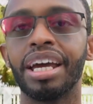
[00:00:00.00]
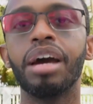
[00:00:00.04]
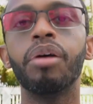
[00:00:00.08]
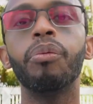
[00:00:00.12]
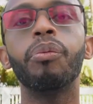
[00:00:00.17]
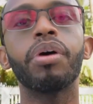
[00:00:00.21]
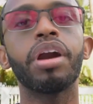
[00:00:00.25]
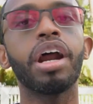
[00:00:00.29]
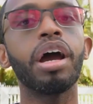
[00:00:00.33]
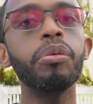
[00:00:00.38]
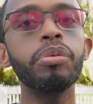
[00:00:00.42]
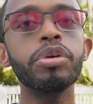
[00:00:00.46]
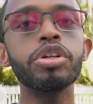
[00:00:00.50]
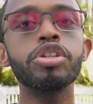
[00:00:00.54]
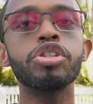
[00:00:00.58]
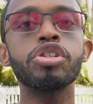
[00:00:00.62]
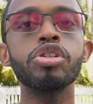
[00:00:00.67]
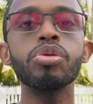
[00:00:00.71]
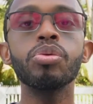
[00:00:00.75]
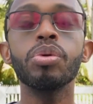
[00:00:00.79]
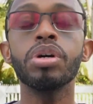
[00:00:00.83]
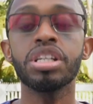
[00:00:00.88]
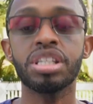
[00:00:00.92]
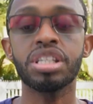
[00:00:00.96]
And what I would
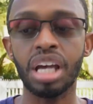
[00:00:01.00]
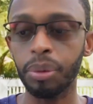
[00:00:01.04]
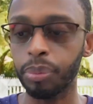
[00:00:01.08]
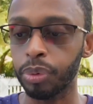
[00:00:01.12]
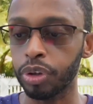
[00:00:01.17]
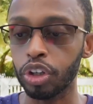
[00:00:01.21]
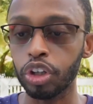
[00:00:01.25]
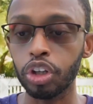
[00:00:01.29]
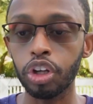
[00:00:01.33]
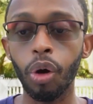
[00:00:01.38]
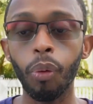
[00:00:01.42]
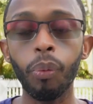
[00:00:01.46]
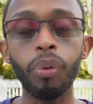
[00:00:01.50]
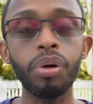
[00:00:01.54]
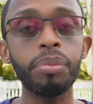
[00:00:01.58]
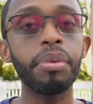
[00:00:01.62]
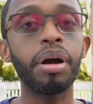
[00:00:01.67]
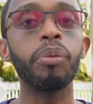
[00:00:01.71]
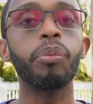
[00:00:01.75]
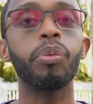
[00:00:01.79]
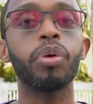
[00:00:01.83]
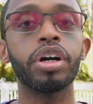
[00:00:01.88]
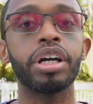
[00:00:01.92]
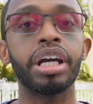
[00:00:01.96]
do is I would lower my
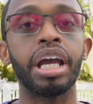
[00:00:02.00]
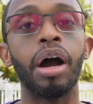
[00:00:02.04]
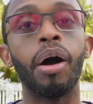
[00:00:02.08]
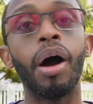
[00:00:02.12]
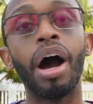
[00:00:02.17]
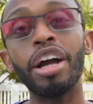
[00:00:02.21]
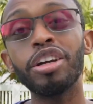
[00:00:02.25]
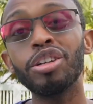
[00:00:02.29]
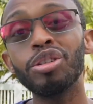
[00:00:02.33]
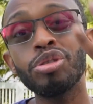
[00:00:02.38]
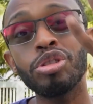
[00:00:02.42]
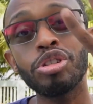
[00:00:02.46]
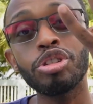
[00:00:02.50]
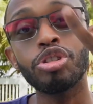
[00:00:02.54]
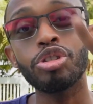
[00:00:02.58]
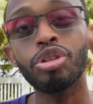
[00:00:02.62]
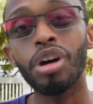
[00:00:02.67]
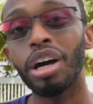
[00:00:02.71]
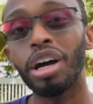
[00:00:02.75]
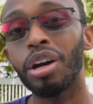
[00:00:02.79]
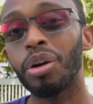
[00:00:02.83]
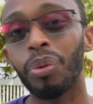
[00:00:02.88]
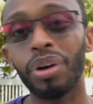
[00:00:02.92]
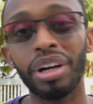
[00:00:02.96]
workout. I used to
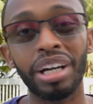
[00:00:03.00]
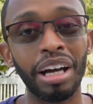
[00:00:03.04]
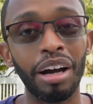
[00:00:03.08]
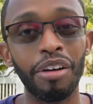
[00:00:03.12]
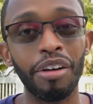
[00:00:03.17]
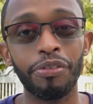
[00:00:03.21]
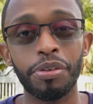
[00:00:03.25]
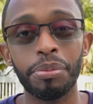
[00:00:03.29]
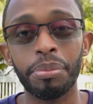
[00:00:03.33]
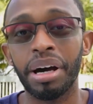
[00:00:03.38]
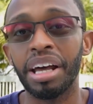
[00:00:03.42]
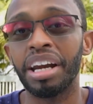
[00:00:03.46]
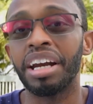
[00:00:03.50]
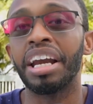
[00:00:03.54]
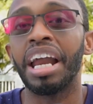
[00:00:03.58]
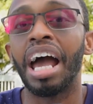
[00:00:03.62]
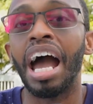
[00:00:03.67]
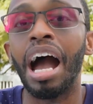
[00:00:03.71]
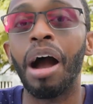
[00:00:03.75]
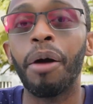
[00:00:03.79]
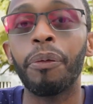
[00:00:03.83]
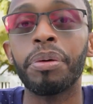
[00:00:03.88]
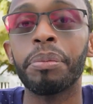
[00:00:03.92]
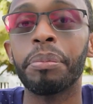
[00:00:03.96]
try to work out for about an
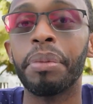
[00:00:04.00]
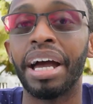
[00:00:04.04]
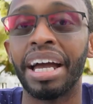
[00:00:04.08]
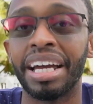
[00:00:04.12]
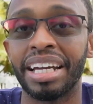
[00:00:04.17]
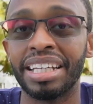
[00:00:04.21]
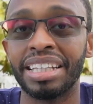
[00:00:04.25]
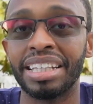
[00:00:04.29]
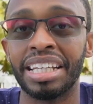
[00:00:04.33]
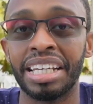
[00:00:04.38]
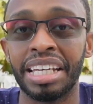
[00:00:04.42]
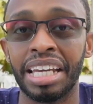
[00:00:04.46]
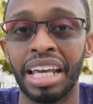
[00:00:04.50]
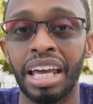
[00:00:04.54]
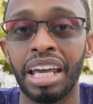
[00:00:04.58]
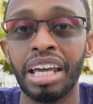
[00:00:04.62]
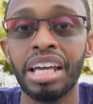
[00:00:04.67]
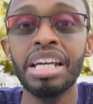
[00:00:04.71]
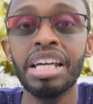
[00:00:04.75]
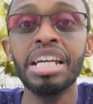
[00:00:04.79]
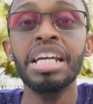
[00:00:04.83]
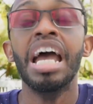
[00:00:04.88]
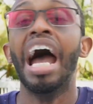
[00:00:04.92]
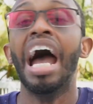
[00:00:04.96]
hour back in the day.
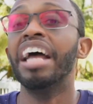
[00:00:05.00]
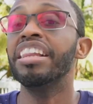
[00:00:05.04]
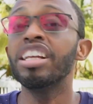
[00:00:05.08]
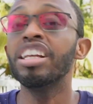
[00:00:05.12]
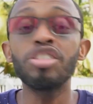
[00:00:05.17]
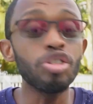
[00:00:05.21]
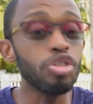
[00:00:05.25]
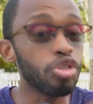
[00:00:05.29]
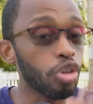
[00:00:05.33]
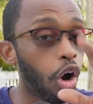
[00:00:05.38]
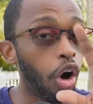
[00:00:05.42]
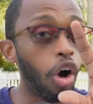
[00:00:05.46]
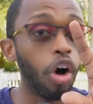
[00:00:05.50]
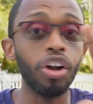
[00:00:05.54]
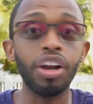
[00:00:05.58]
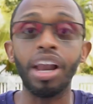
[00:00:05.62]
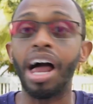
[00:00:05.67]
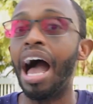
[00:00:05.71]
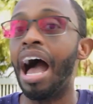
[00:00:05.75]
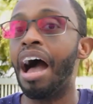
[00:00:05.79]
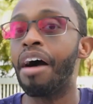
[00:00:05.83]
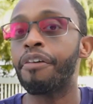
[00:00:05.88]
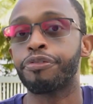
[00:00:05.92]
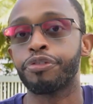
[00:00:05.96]
And this is all
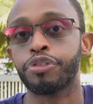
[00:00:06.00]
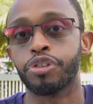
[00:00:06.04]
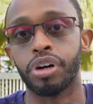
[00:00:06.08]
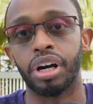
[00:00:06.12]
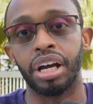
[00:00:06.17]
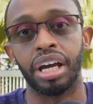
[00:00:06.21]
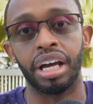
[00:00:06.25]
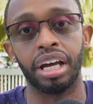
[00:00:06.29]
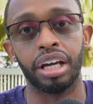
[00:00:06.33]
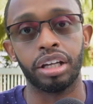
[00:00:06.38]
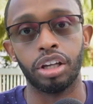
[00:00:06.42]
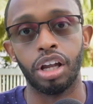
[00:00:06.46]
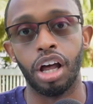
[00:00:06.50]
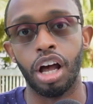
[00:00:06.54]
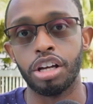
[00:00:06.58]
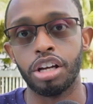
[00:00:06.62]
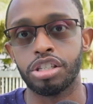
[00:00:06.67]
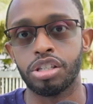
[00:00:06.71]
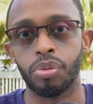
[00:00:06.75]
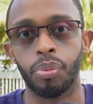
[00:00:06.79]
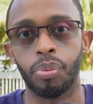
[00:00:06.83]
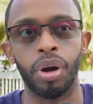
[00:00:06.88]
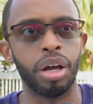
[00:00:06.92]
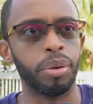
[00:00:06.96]
after I had lost
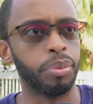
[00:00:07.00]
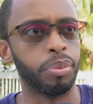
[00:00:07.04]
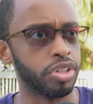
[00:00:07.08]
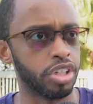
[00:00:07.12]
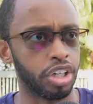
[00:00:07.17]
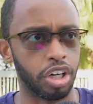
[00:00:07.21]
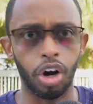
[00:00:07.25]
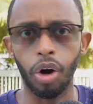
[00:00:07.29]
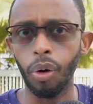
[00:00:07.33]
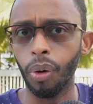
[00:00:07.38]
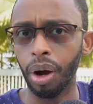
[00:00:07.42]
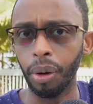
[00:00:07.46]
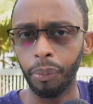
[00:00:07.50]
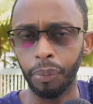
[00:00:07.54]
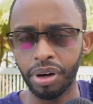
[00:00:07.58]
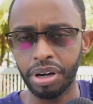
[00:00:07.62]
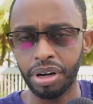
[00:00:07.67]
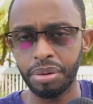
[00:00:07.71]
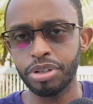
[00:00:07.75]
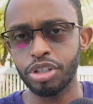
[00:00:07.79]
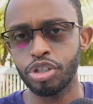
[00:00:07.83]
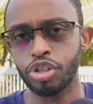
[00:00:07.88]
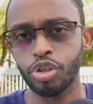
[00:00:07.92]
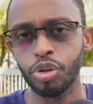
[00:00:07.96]
the weight and was like, oh, I want to
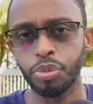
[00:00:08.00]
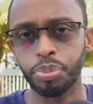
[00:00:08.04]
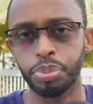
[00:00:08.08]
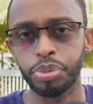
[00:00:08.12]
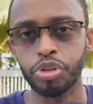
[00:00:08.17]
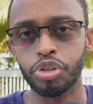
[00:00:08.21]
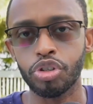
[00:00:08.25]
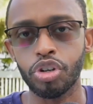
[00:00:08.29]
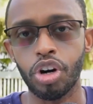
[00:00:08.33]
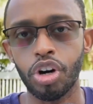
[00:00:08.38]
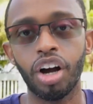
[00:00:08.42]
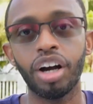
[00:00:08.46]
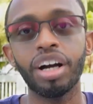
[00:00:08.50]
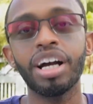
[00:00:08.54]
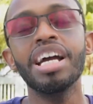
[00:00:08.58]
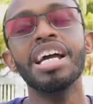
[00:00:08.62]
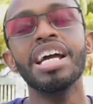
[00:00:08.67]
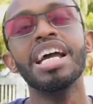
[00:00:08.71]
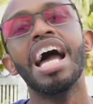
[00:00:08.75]
be super strong.